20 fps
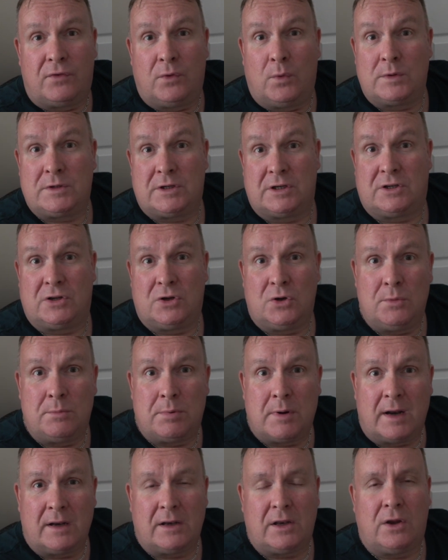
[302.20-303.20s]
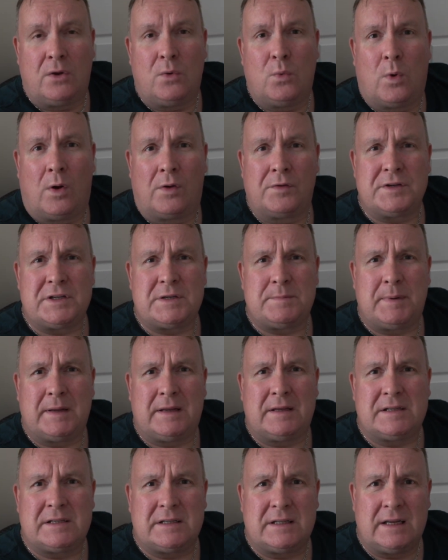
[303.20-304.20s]
forward to two brand new ones
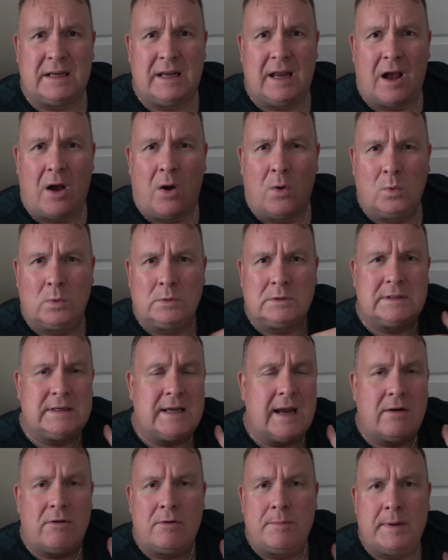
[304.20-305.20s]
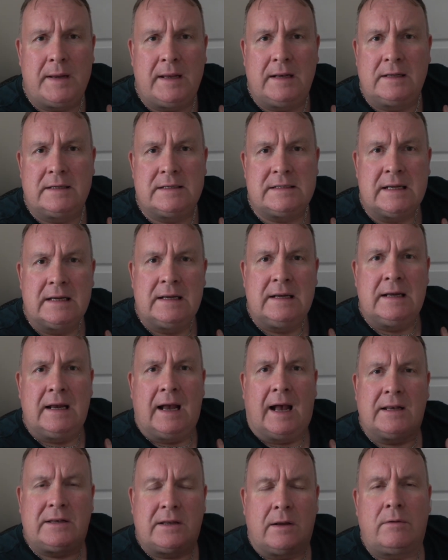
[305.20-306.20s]
because the old carabiners,
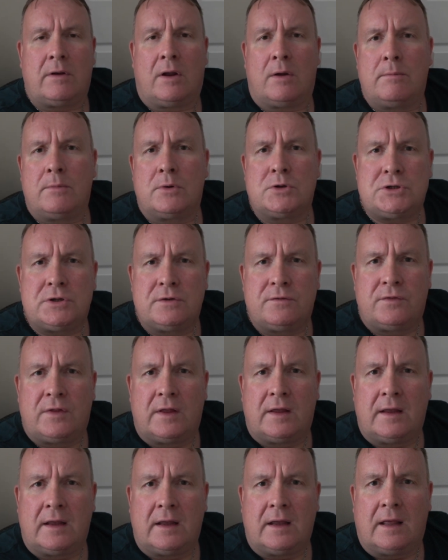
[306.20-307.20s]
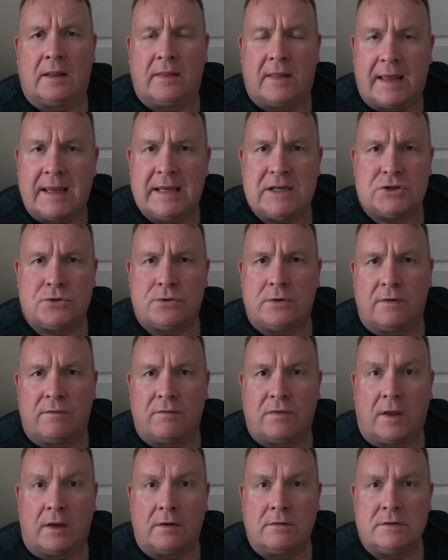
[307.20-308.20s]
I don't know much of the, the history
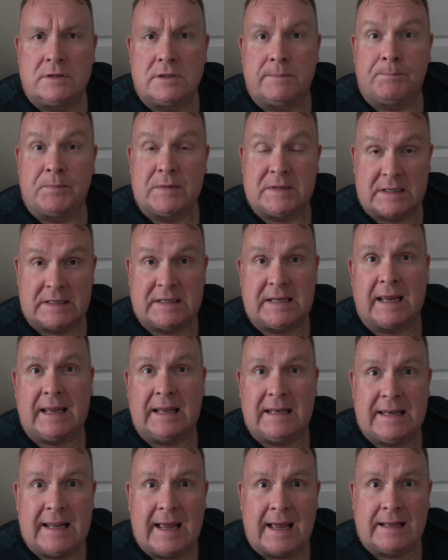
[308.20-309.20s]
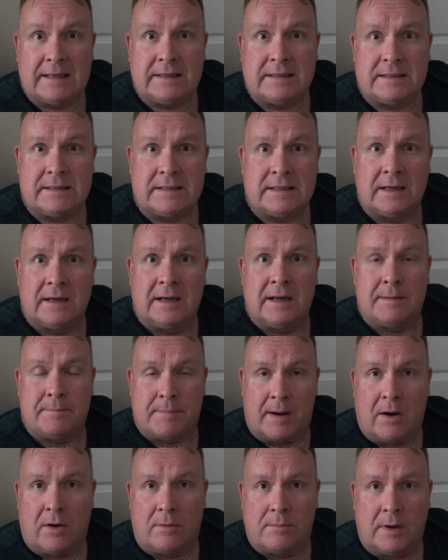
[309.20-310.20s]
of those. It's a second hand
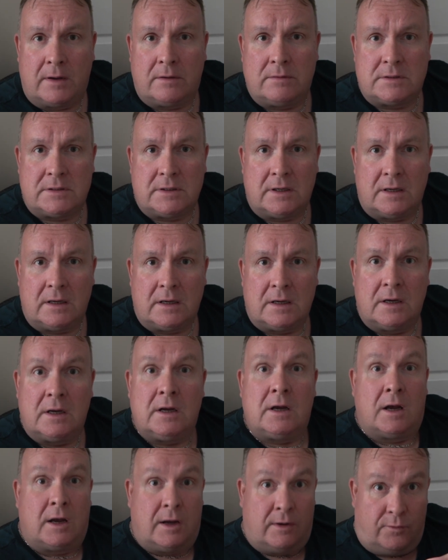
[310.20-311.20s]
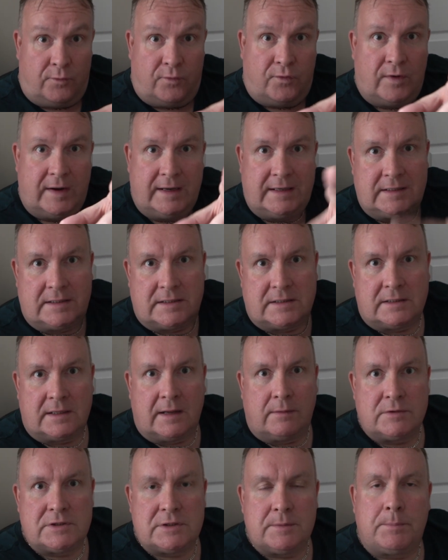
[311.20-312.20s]
Paramotor. Uh, Fritz,
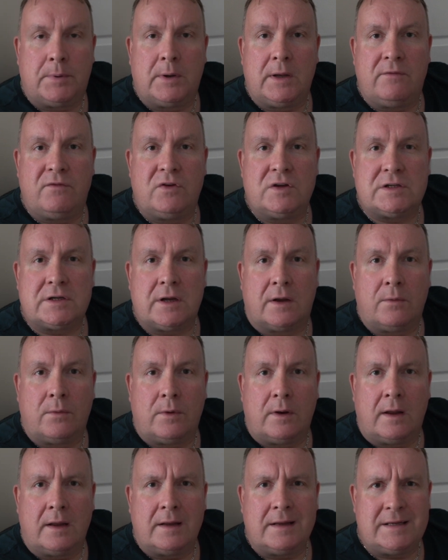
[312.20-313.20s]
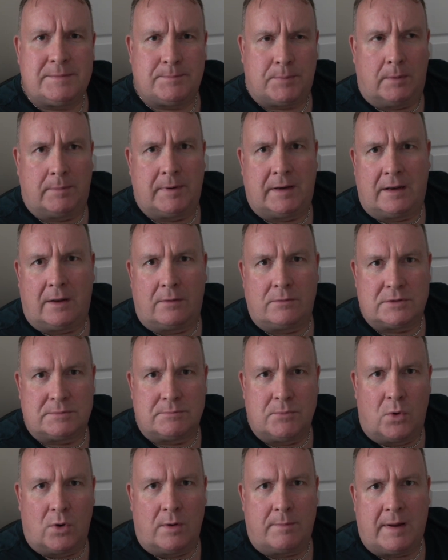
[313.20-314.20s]
that was a previous owner. He probably knows
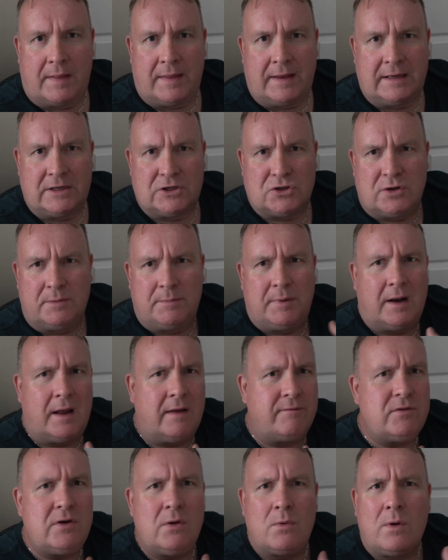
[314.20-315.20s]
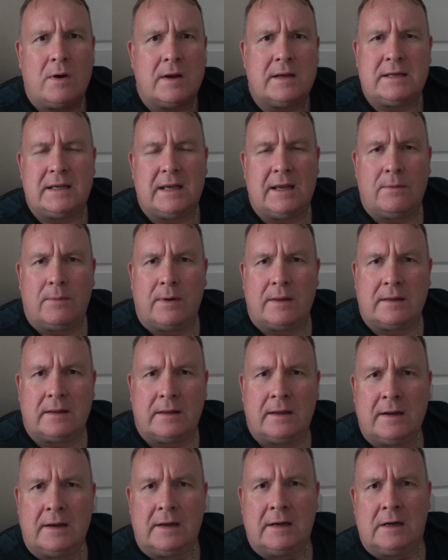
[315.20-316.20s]
more about the history, but I have no idea
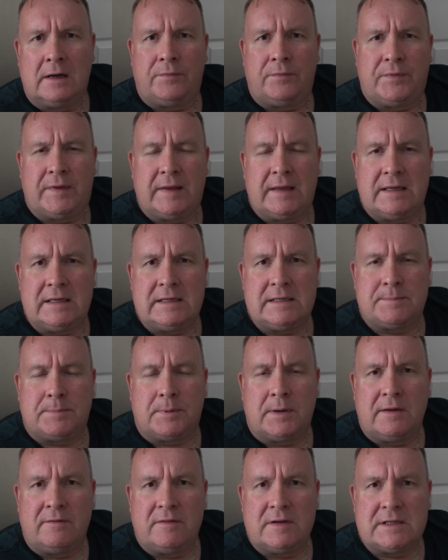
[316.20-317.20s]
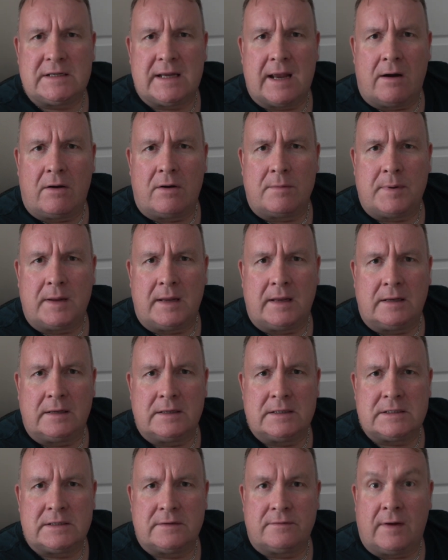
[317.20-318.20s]
whether these previous
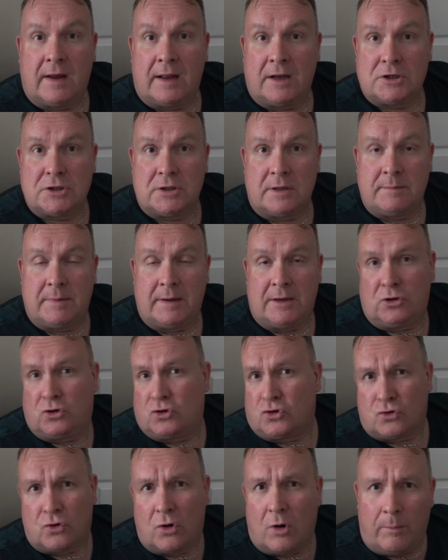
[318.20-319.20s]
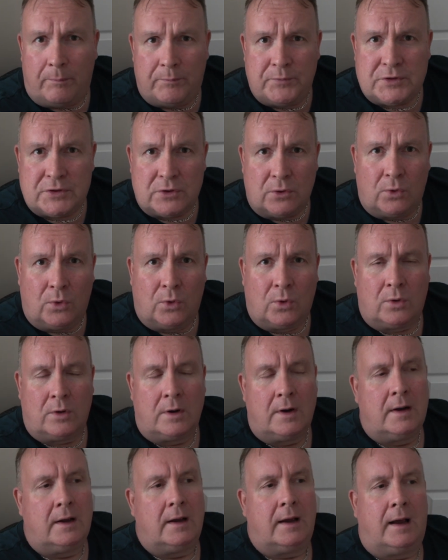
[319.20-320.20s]
carabiners have actually been dropped or
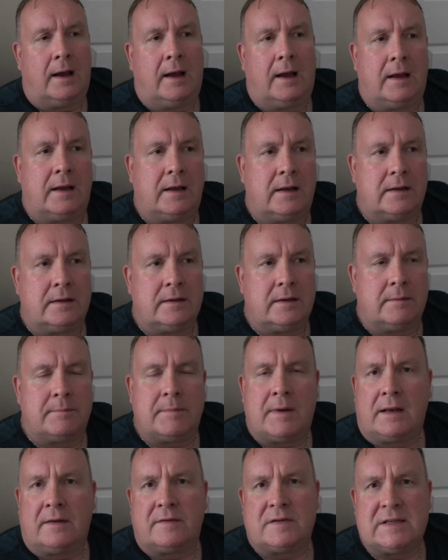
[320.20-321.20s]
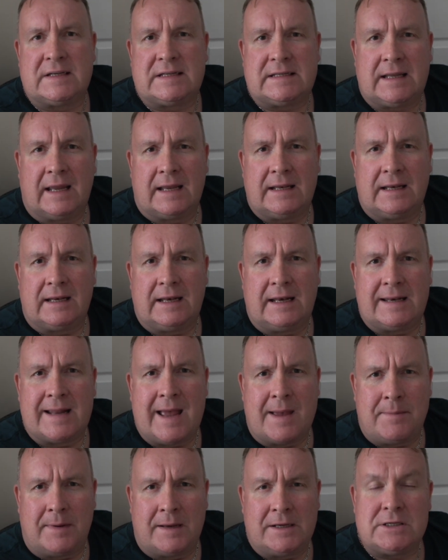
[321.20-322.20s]
uh, might have sustained any
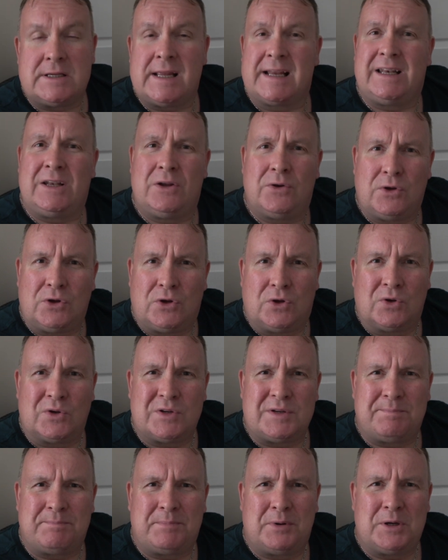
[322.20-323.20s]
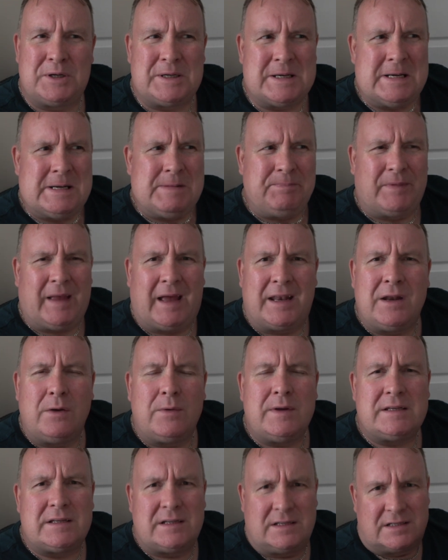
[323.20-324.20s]
damage. They look good, but I know
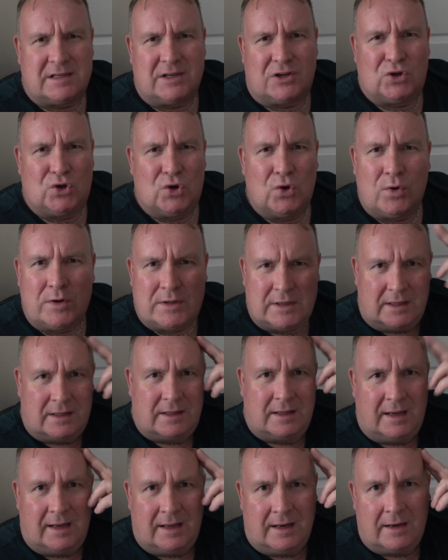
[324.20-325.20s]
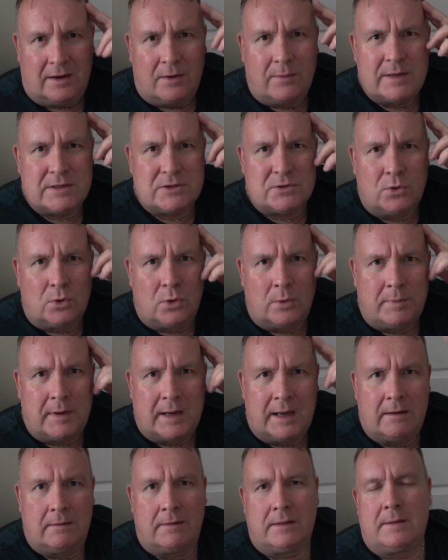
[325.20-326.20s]
it's a security thing and I know it's all up
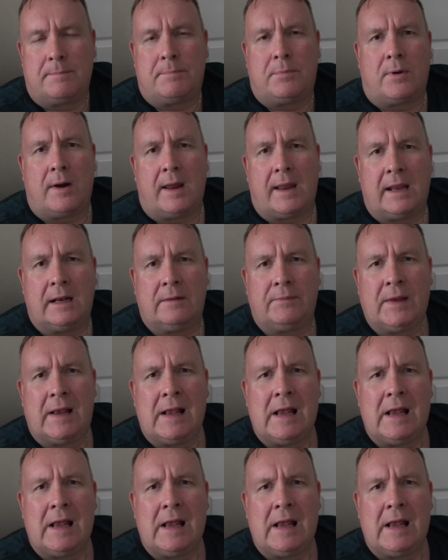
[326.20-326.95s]
here in the brain,